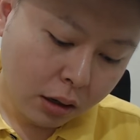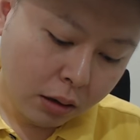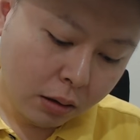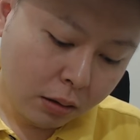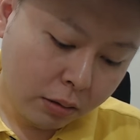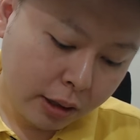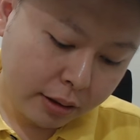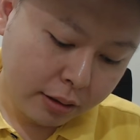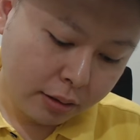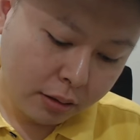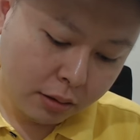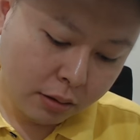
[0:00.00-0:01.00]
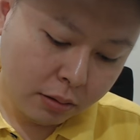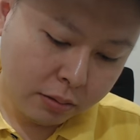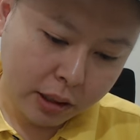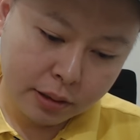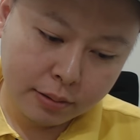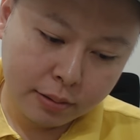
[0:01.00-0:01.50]
all right all
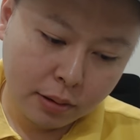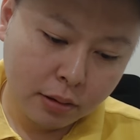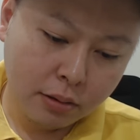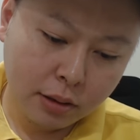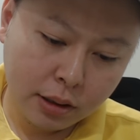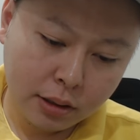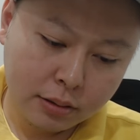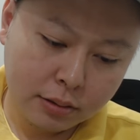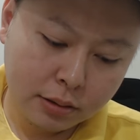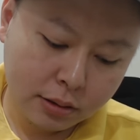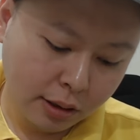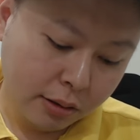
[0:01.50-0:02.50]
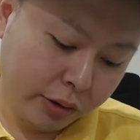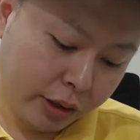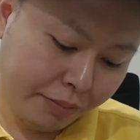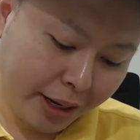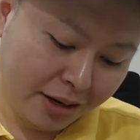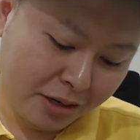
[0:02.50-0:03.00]
right all right still with
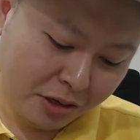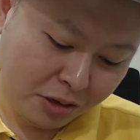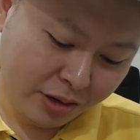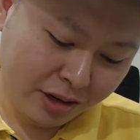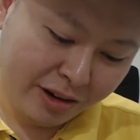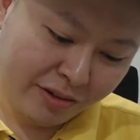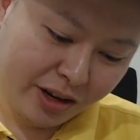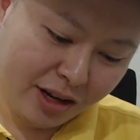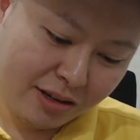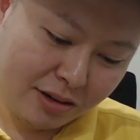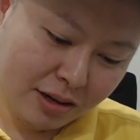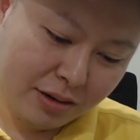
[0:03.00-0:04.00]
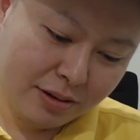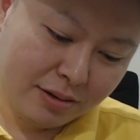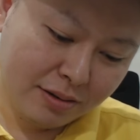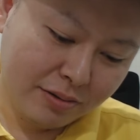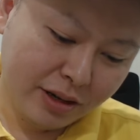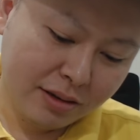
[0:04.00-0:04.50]
malice jewel and phoenix crown
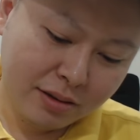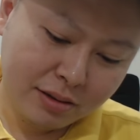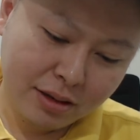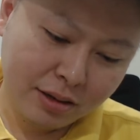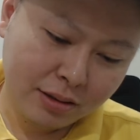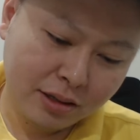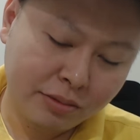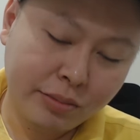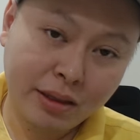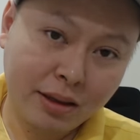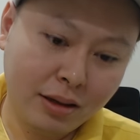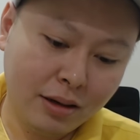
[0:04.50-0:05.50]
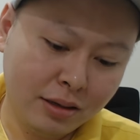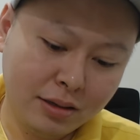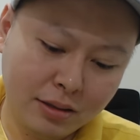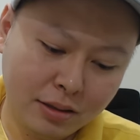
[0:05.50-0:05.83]
well this is my Tilith